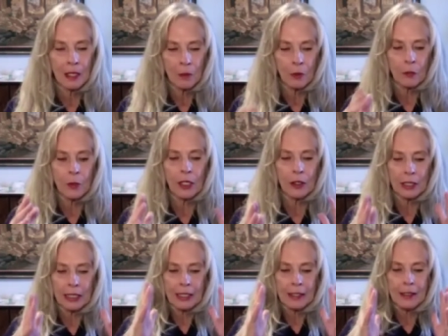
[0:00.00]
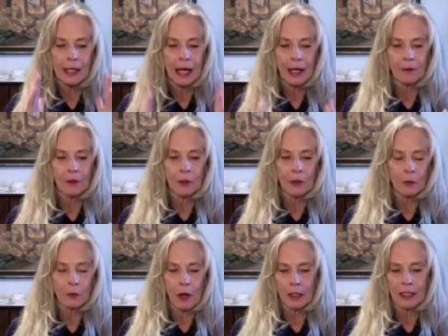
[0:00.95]
When we are in that, when
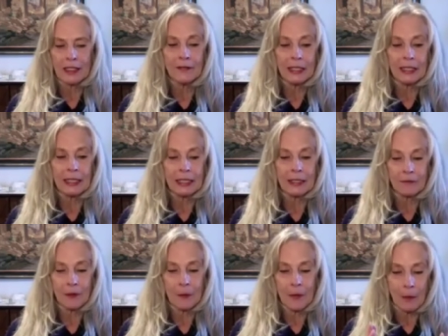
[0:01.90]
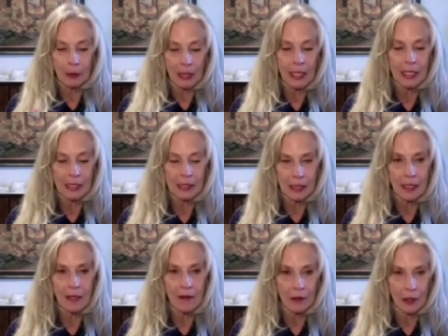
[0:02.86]
we are living in from that place
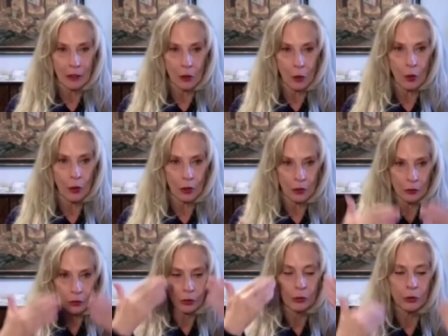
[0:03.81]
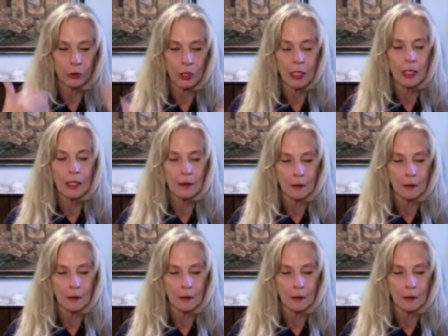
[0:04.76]
of our core true,